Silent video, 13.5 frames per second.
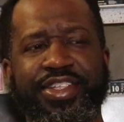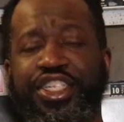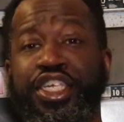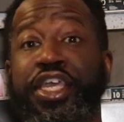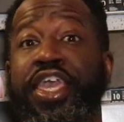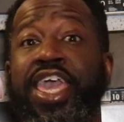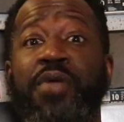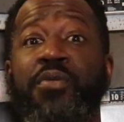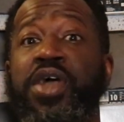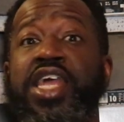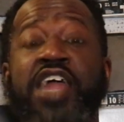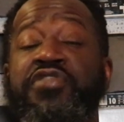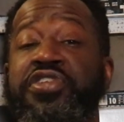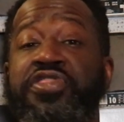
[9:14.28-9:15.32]
She can't
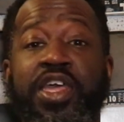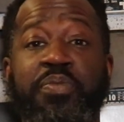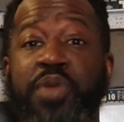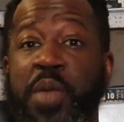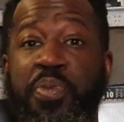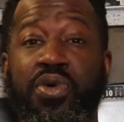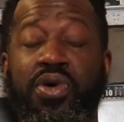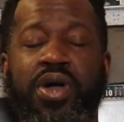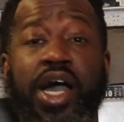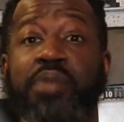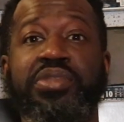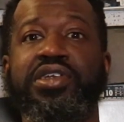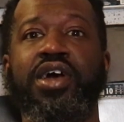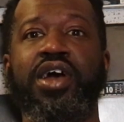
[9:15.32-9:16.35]
win everything, people.
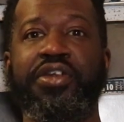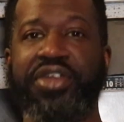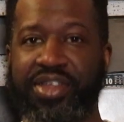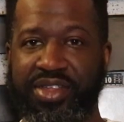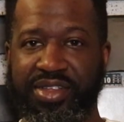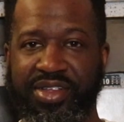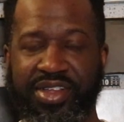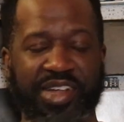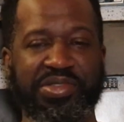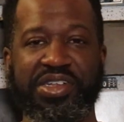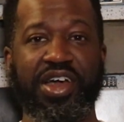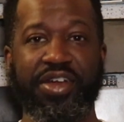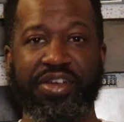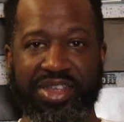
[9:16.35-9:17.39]
I'm sorry. I'm
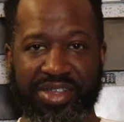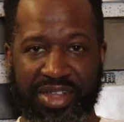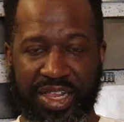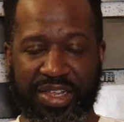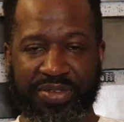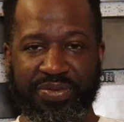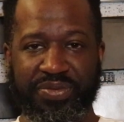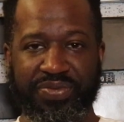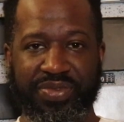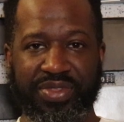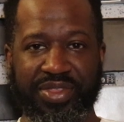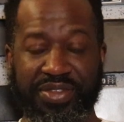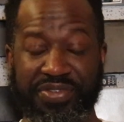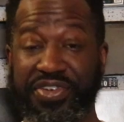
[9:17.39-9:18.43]
sorry.
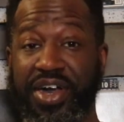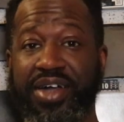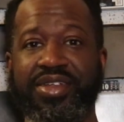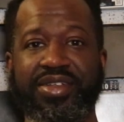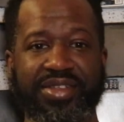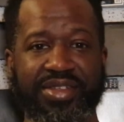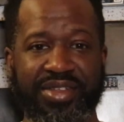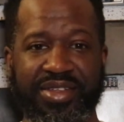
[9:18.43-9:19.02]
The fuck.